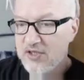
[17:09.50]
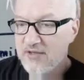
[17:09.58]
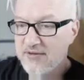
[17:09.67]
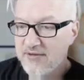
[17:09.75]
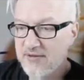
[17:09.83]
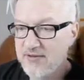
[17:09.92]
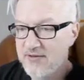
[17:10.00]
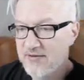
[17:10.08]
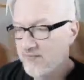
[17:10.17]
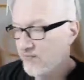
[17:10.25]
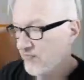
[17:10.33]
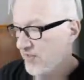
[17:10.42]
instance,
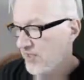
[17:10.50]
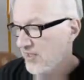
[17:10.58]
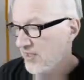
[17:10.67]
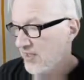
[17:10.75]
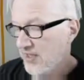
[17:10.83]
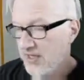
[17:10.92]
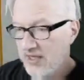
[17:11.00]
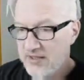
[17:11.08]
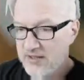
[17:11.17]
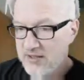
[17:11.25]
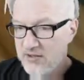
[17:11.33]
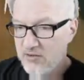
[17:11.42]

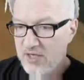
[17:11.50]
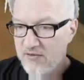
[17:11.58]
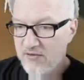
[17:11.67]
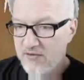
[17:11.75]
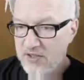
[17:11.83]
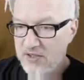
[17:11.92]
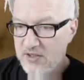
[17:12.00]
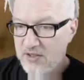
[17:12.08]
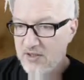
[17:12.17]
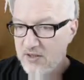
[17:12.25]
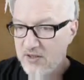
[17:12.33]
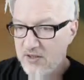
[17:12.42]
and you have
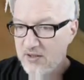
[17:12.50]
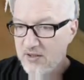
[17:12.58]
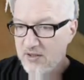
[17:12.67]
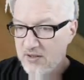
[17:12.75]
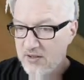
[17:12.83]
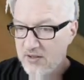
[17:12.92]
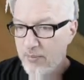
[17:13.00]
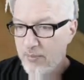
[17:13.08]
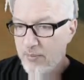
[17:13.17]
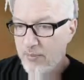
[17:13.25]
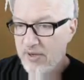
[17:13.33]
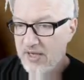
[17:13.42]
here
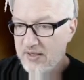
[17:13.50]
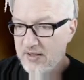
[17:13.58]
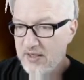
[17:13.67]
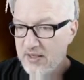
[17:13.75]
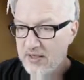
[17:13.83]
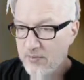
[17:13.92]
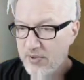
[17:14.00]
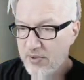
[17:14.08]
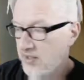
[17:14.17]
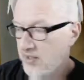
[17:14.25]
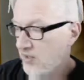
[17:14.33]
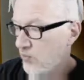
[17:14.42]
pending
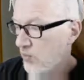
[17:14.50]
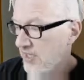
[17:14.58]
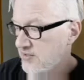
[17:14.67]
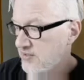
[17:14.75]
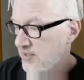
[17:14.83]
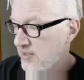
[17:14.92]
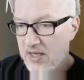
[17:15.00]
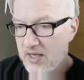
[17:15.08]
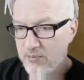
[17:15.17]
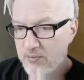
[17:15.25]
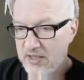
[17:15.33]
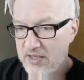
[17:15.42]
wait,
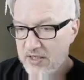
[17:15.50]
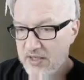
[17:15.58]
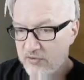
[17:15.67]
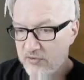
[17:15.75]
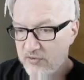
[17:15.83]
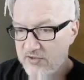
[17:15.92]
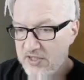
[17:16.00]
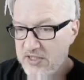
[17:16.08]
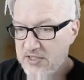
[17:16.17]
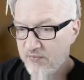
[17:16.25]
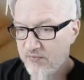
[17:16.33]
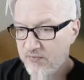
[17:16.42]
and pending
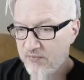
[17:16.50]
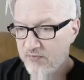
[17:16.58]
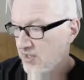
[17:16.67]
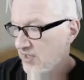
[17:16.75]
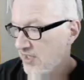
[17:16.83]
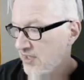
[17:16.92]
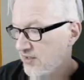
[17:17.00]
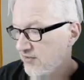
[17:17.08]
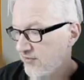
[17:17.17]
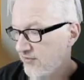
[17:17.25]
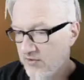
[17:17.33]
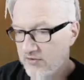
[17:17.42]
proceed, and in
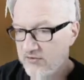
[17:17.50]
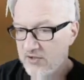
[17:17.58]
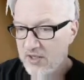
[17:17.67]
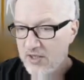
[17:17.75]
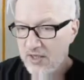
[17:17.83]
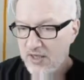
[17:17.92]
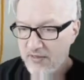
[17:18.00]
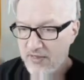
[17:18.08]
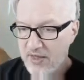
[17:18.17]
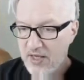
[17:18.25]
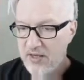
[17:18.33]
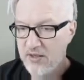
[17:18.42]
service, and
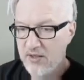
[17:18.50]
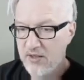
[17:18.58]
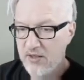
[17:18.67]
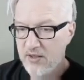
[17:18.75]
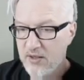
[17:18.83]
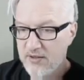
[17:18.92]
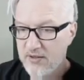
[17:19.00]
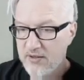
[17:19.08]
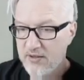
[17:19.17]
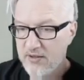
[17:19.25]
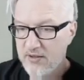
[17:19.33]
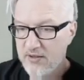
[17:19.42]
there are
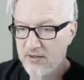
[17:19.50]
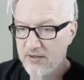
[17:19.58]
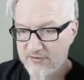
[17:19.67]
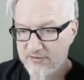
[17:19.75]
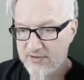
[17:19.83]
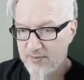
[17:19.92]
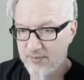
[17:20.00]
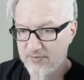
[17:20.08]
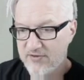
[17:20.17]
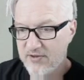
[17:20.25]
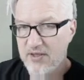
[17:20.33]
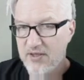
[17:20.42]
some more
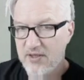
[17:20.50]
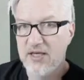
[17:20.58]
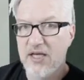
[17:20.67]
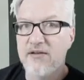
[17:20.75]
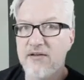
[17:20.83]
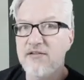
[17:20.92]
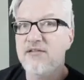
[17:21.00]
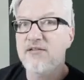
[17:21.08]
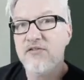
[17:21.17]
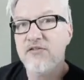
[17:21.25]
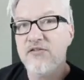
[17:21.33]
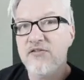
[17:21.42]
steps. And this
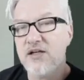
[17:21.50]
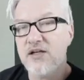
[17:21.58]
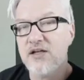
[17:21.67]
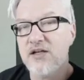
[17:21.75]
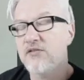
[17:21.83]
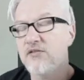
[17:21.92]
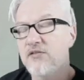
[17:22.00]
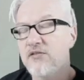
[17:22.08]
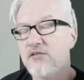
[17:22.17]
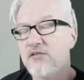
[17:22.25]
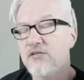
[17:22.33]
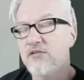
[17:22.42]
life cycle is a good
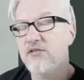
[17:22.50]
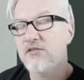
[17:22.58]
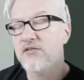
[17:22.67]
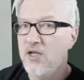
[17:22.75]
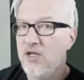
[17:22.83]
example